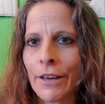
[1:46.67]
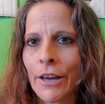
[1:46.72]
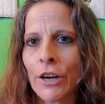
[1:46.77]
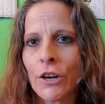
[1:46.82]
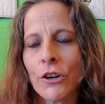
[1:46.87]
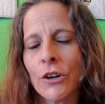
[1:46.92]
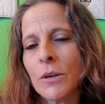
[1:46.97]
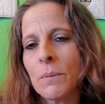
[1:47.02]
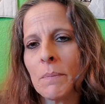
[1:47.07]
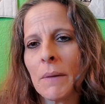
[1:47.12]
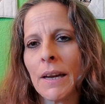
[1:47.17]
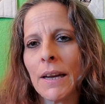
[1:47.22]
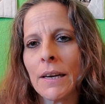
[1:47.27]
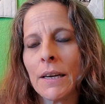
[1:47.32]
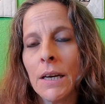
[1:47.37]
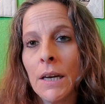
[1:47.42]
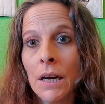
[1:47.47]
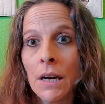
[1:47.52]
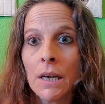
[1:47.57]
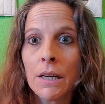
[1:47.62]
It could
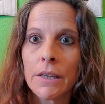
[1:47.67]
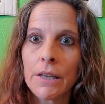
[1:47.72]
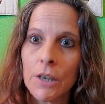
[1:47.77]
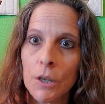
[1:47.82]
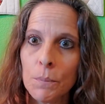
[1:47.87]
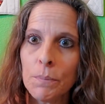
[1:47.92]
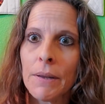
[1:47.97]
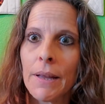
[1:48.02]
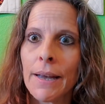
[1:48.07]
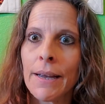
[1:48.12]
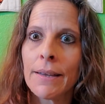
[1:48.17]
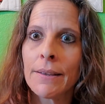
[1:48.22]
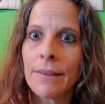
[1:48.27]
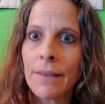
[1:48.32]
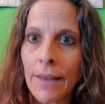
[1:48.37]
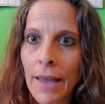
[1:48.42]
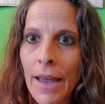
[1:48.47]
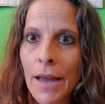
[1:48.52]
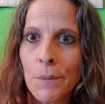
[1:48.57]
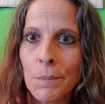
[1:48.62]
mean you're playing
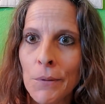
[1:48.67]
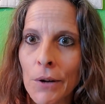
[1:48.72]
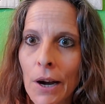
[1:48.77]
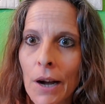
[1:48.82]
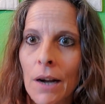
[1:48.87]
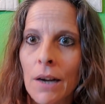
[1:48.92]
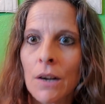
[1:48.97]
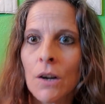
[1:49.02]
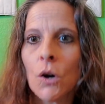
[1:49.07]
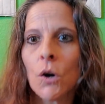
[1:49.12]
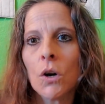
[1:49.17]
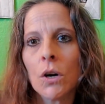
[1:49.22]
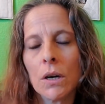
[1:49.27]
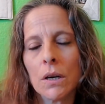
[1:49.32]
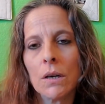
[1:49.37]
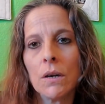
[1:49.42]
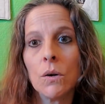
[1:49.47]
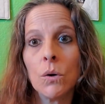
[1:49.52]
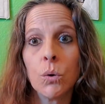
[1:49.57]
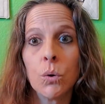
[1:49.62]
the game wrong
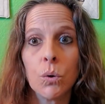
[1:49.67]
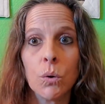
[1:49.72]
or